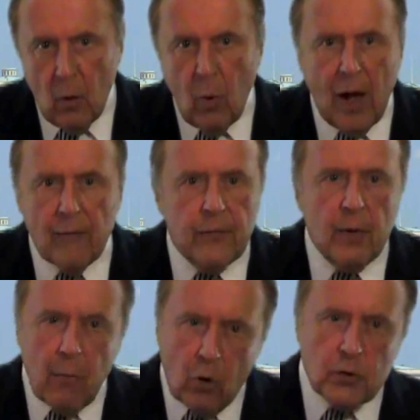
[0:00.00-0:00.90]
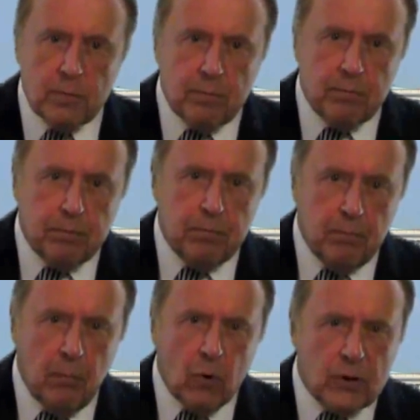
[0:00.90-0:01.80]
Well, for the most
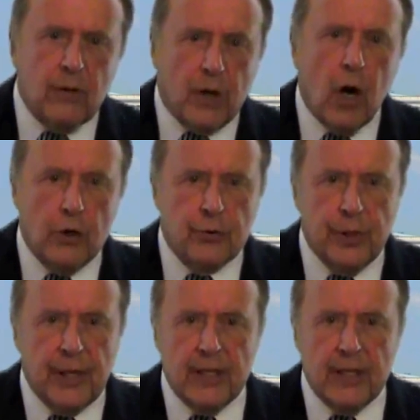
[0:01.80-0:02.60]
of the country,